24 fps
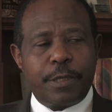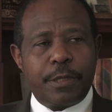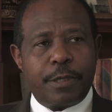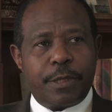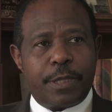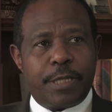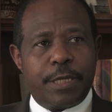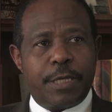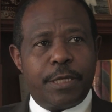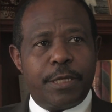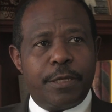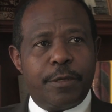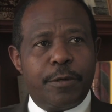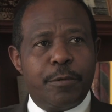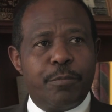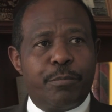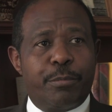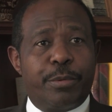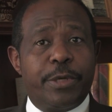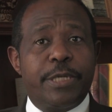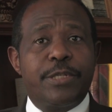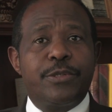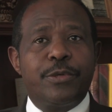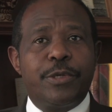the
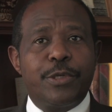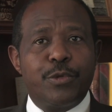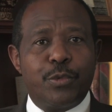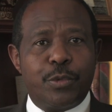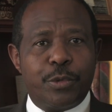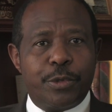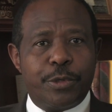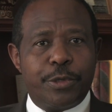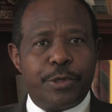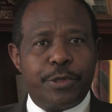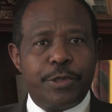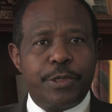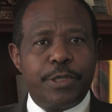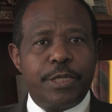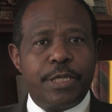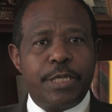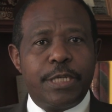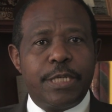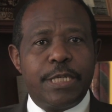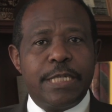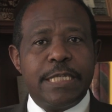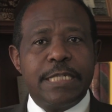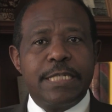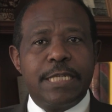Bretton Woods
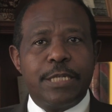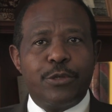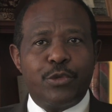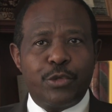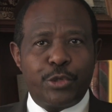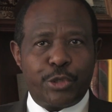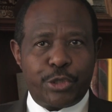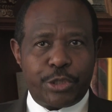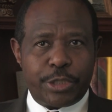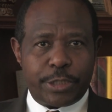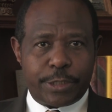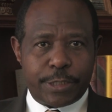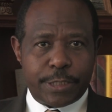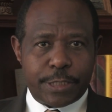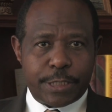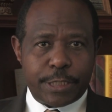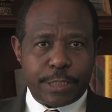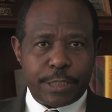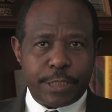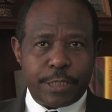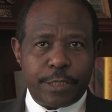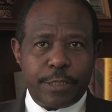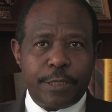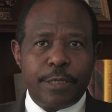institutions.